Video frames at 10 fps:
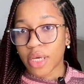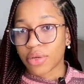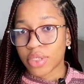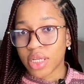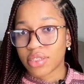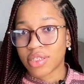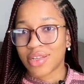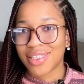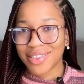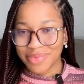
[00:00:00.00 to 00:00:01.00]
are my
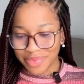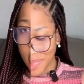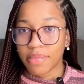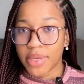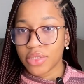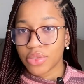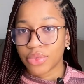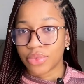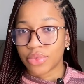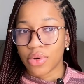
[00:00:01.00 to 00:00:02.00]
credentials. Usually in med
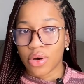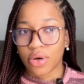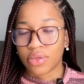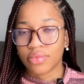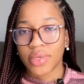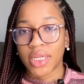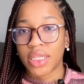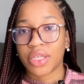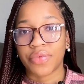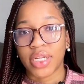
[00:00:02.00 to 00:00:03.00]
school or
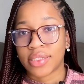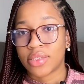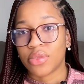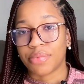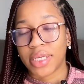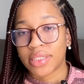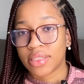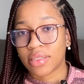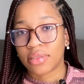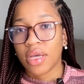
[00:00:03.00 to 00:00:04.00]
anything related to
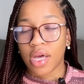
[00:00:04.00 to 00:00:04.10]
medicine,